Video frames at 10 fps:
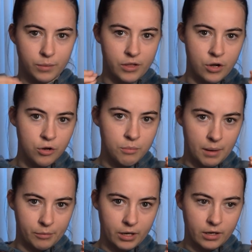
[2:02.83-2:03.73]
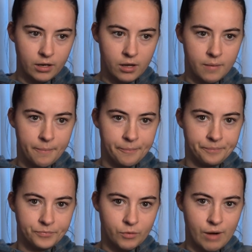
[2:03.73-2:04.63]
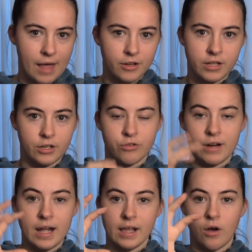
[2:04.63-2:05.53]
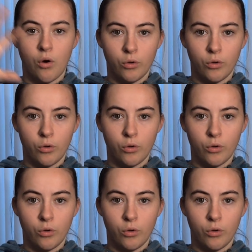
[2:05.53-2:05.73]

with a new memory. Rather than creating a